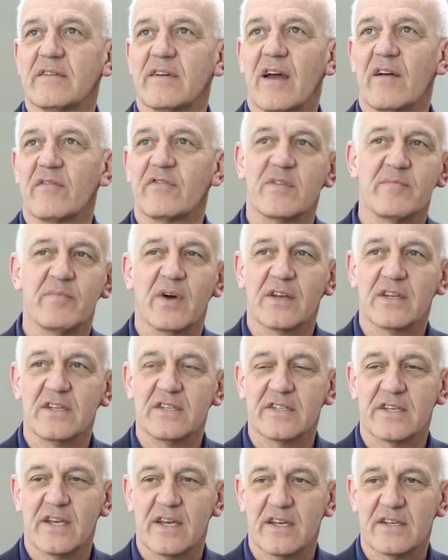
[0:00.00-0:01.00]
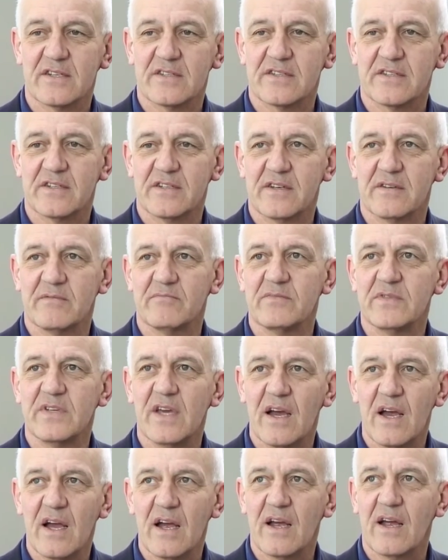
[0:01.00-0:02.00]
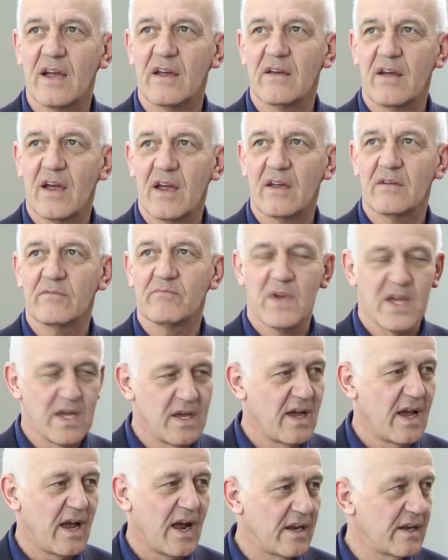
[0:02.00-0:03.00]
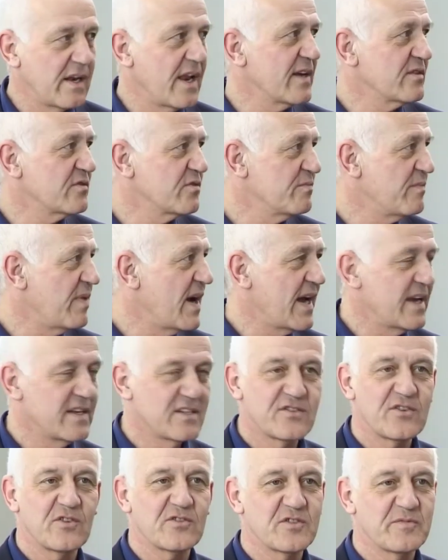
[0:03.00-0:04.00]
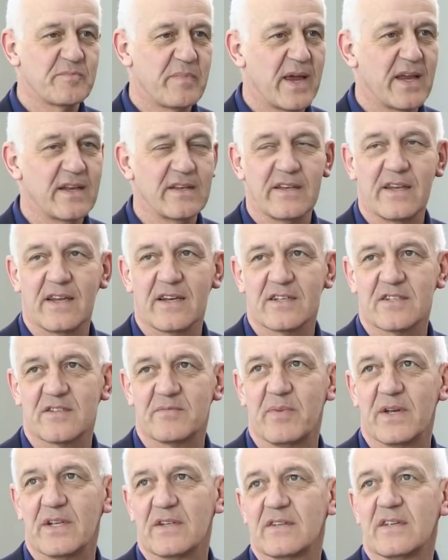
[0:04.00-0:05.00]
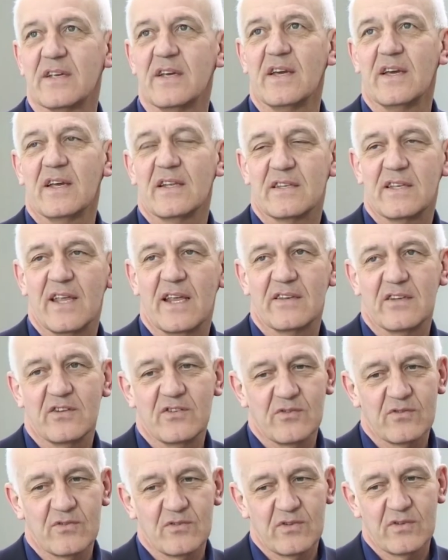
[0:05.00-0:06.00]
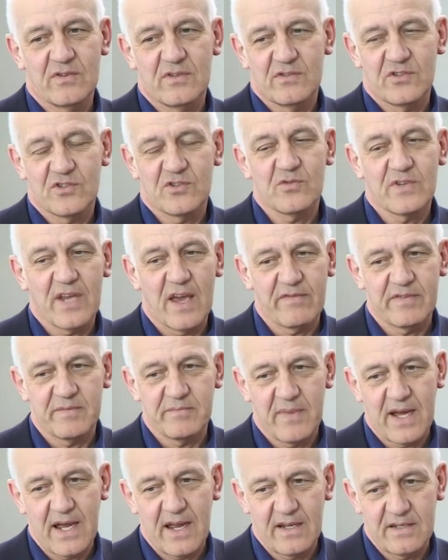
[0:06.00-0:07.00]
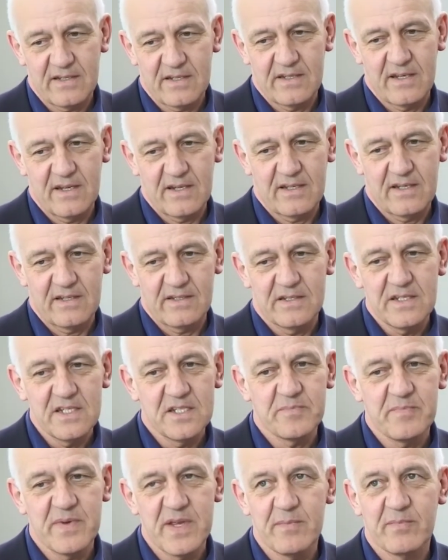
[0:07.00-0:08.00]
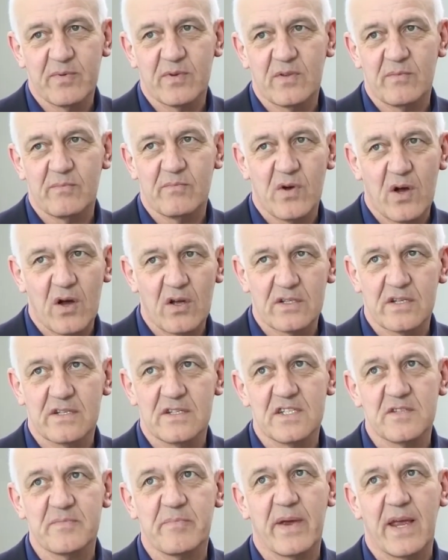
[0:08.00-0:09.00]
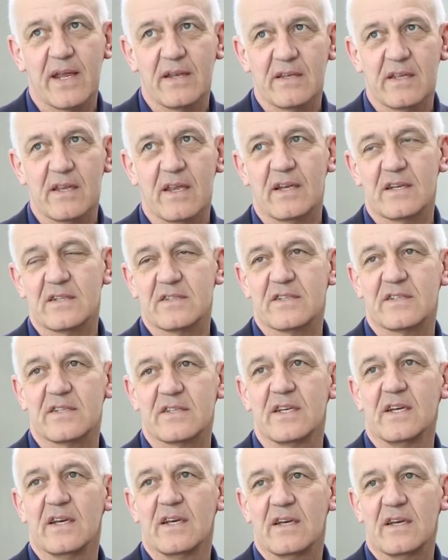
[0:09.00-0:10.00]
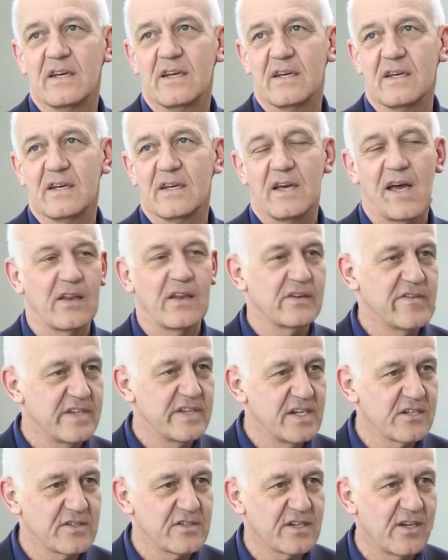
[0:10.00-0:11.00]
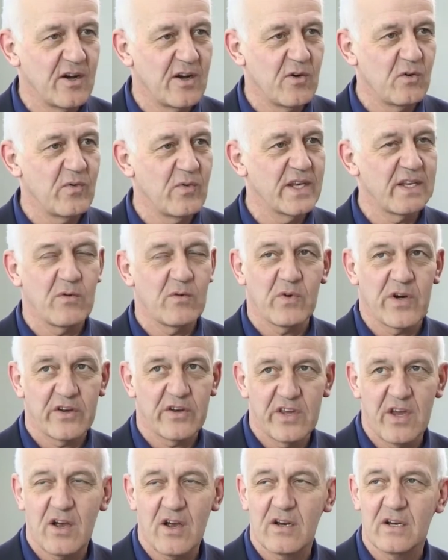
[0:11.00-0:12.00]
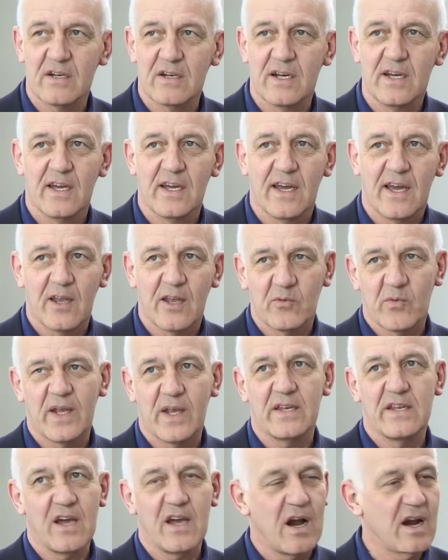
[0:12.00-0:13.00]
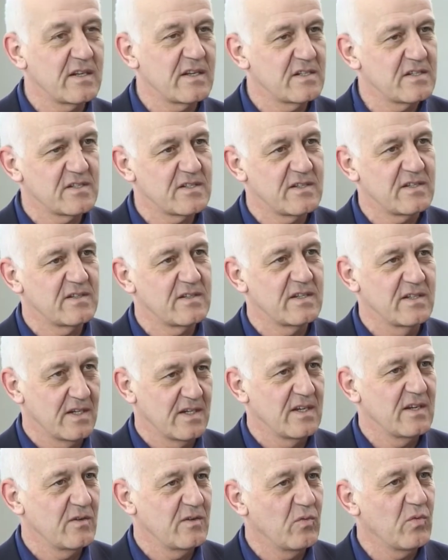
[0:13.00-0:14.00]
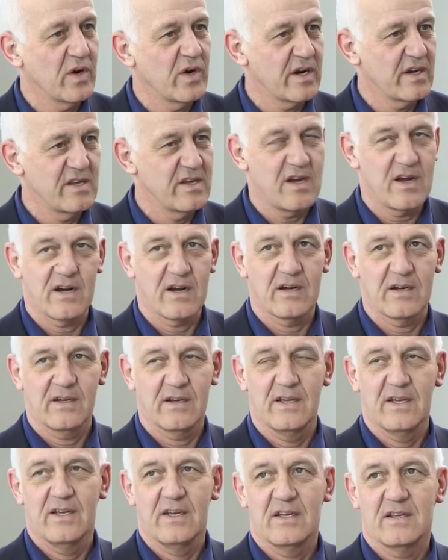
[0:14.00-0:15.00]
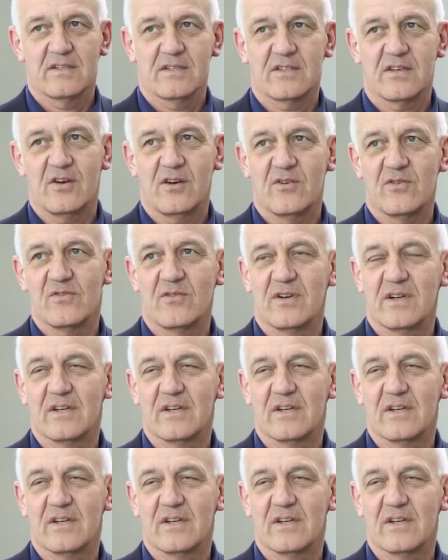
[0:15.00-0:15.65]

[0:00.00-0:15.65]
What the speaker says: everybody says, "Yeah, I like to buy such paintings," but then you should have in mind that these people bought these paintings 100 years ago when they were young and when the artists were young. So